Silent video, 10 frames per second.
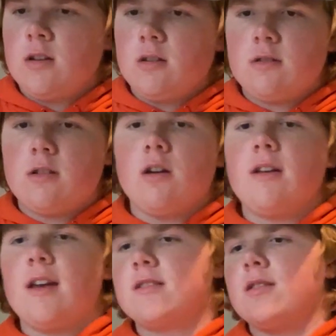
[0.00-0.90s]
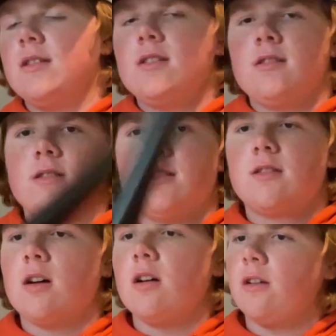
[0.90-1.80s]
So, oh yeah, so it is a
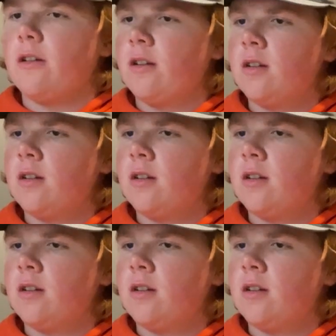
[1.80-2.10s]
taller.